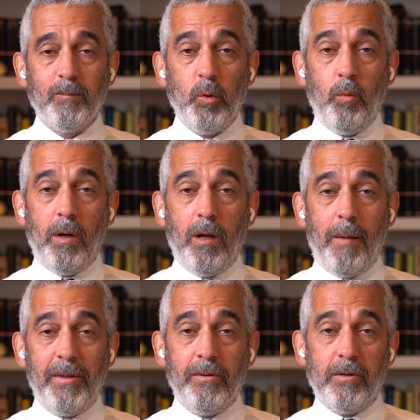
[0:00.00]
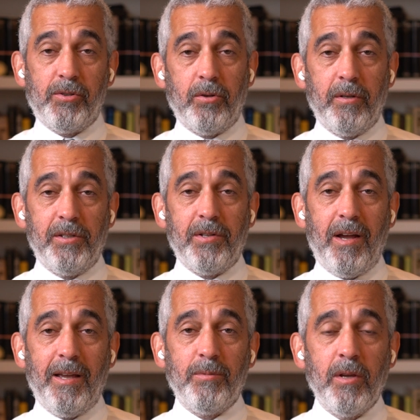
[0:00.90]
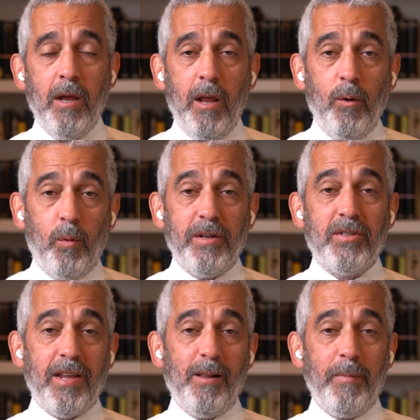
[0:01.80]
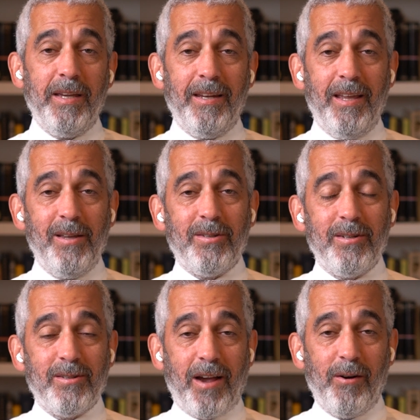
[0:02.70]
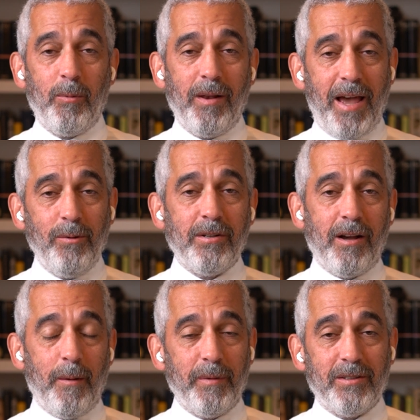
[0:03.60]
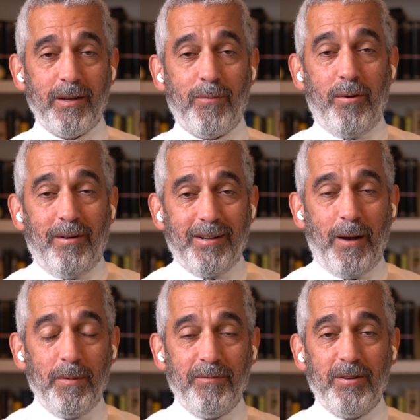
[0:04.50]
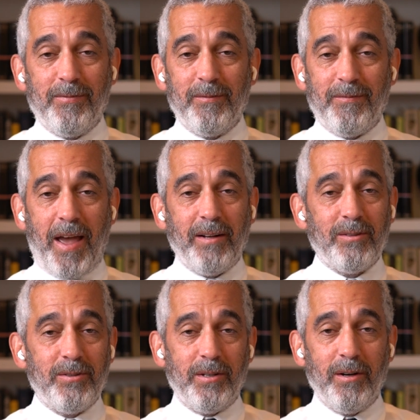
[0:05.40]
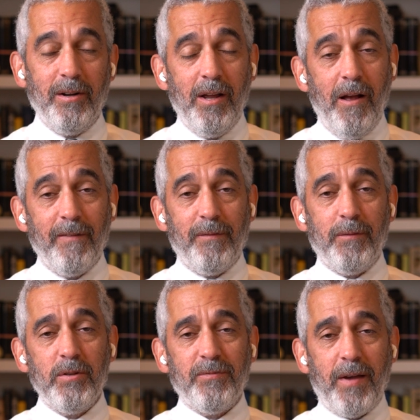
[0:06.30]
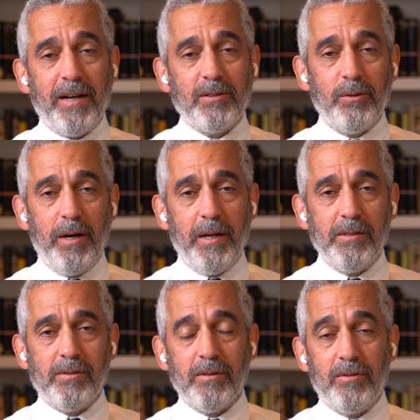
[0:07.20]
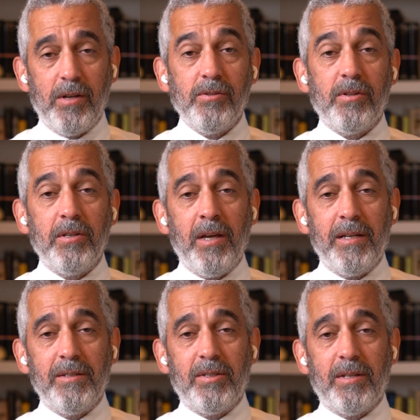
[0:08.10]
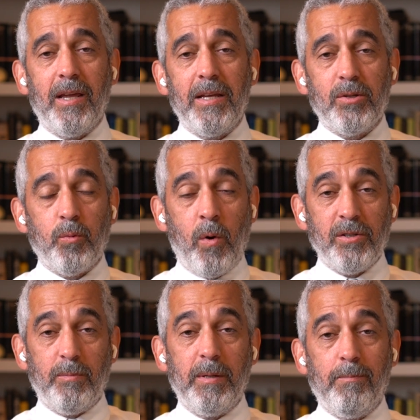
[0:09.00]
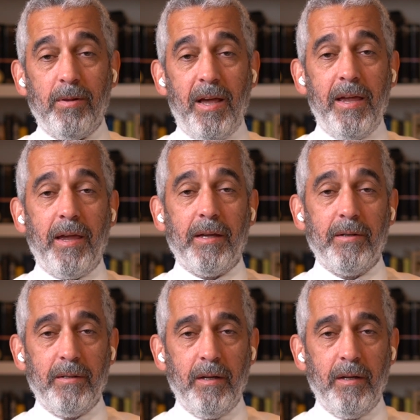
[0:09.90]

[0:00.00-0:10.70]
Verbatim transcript: Well, I mean, there are certainly times when a stalemate is a desirable outcome, except there are a couple of different factors here. The first factor is does the United States want to be playing